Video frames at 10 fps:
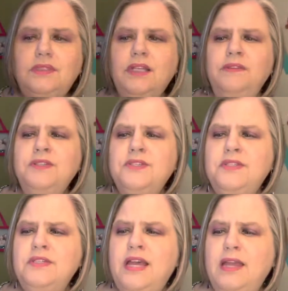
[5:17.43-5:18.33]
And this is the
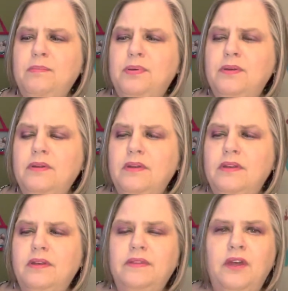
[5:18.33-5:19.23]
type
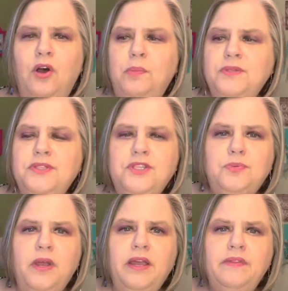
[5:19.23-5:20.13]
that opens this
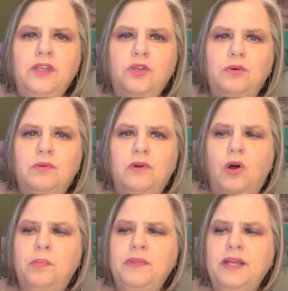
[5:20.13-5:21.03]
way, and then you'll
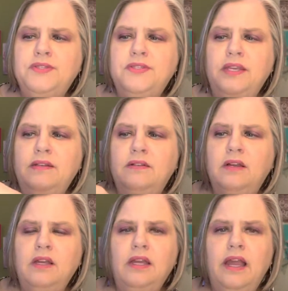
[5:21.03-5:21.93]
open that seal,
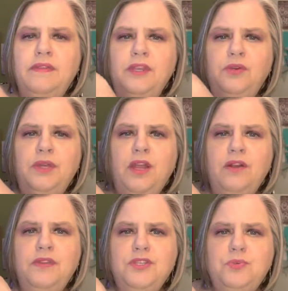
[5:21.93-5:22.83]
and then you carry
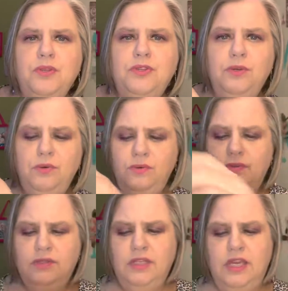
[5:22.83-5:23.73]
these with you
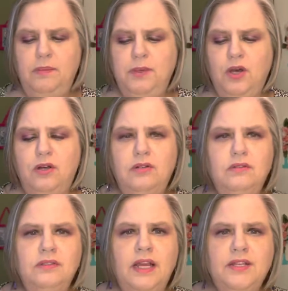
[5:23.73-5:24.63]
to keep y'all
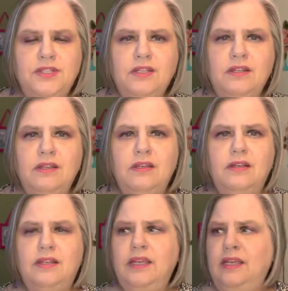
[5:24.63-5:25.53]
nice and
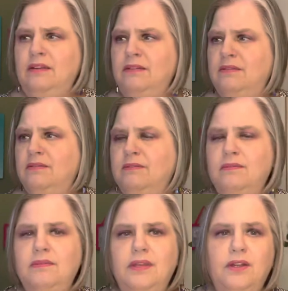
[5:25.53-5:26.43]
clean.
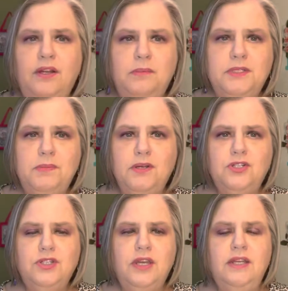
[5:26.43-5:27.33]
Here comes
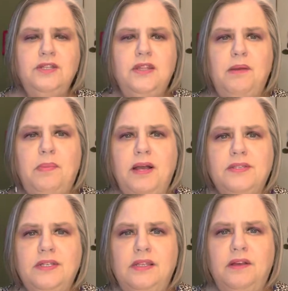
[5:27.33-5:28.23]
Smudge to get into that box.
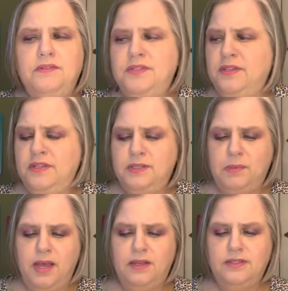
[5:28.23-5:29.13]
He loves this
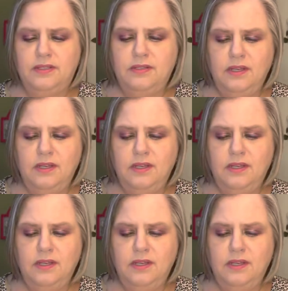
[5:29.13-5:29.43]
box.